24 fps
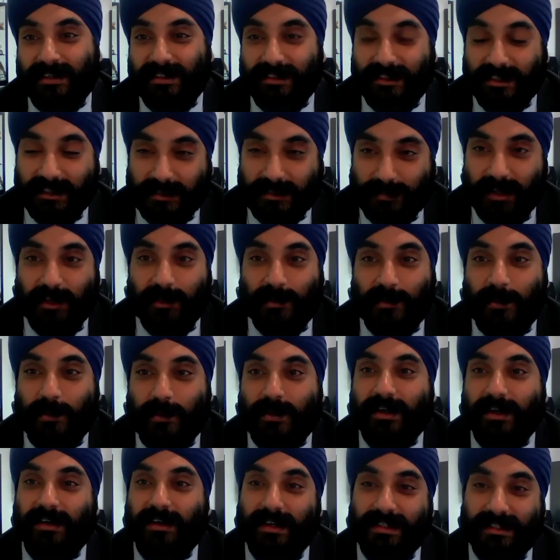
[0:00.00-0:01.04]
Just being
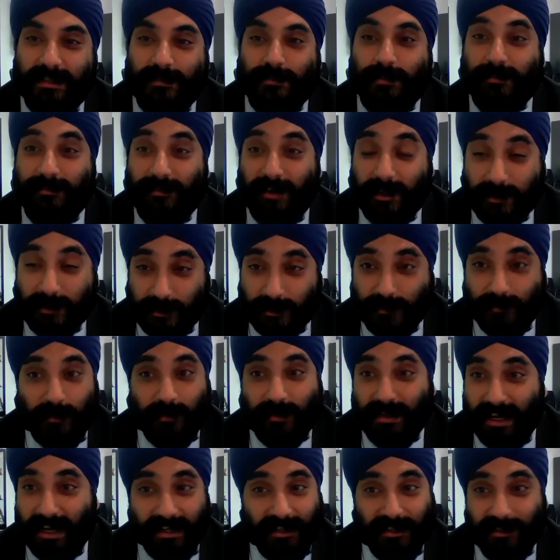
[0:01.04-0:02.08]
organized and professional will
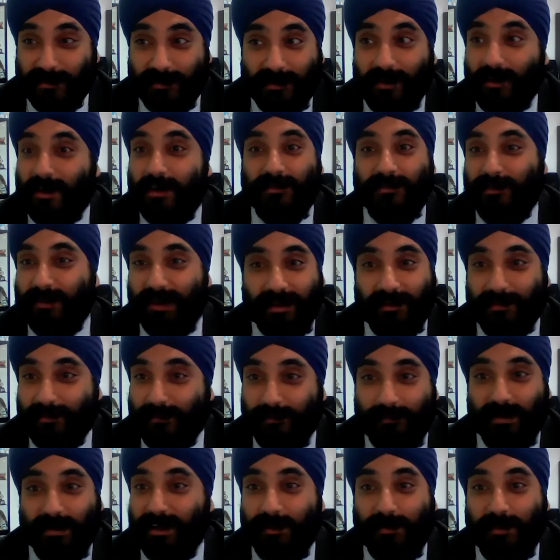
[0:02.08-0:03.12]
get you halfway
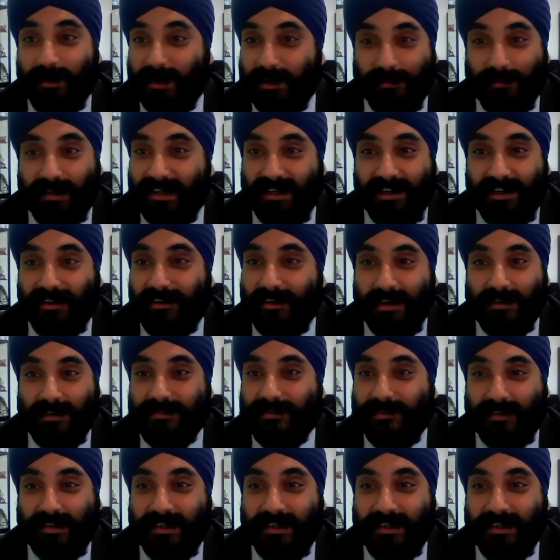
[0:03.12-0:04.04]
where you want to be in life,